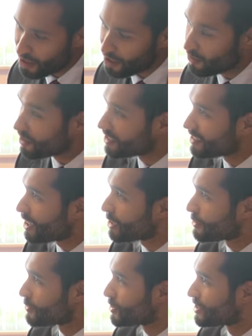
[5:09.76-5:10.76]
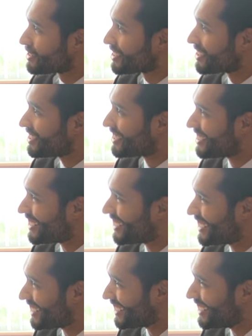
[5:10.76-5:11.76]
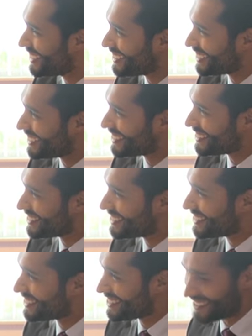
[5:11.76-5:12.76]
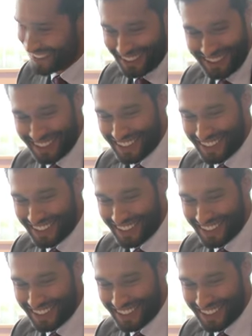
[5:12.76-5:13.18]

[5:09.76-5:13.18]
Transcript: strict view, like this should be this way or I think